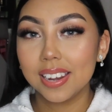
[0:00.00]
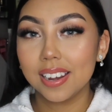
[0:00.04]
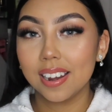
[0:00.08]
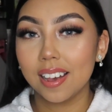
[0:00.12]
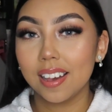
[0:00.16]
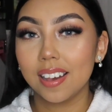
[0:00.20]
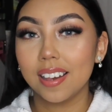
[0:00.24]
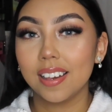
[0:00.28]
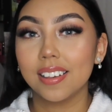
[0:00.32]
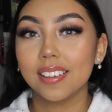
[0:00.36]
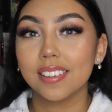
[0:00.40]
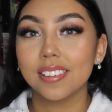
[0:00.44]

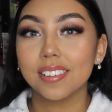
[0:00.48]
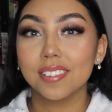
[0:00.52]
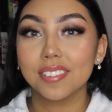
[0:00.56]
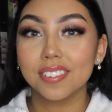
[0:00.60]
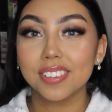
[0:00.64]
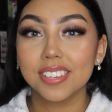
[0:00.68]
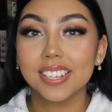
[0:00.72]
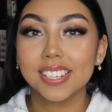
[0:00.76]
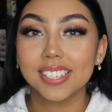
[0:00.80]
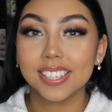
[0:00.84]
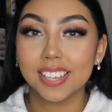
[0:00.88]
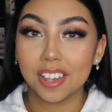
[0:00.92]
not
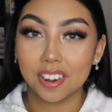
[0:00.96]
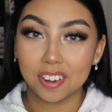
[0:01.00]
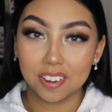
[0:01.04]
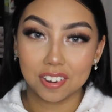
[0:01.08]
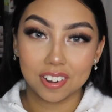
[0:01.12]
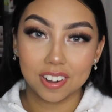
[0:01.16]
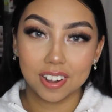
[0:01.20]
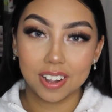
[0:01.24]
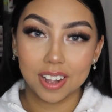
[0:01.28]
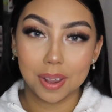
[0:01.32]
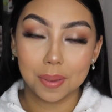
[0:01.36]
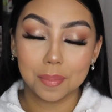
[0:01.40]
decide on
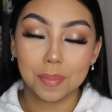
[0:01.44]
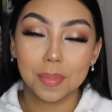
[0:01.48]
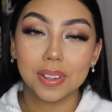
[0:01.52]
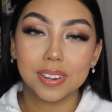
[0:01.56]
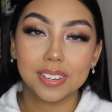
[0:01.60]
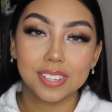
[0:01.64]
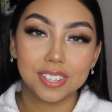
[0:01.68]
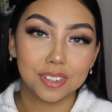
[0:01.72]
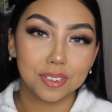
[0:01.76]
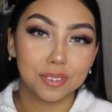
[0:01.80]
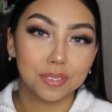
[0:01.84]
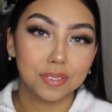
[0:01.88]
her name
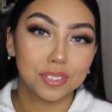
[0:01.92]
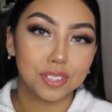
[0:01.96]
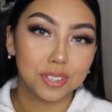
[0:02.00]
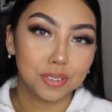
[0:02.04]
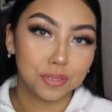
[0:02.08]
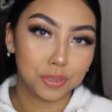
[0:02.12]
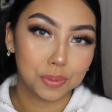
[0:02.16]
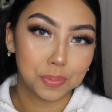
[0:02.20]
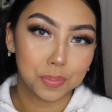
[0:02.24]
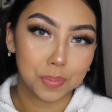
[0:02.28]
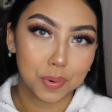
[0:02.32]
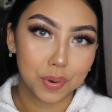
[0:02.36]
until she
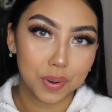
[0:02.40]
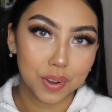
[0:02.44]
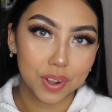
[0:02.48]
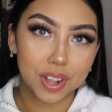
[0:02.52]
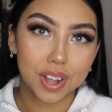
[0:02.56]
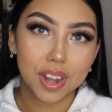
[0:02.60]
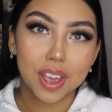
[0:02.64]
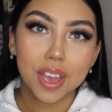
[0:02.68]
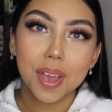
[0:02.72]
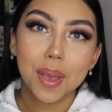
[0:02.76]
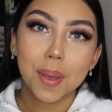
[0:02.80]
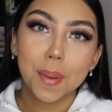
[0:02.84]
was
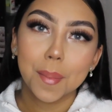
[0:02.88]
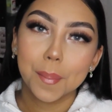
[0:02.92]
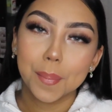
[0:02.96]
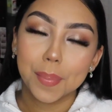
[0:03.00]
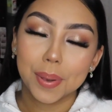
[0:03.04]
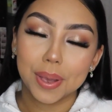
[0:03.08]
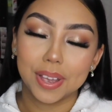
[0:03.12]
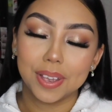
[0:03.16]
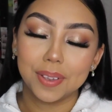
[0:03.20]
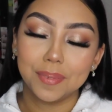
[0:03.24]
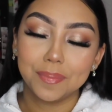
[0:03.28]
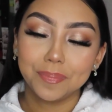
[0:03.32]
born.
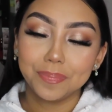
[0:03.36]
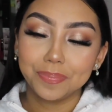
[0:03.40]
But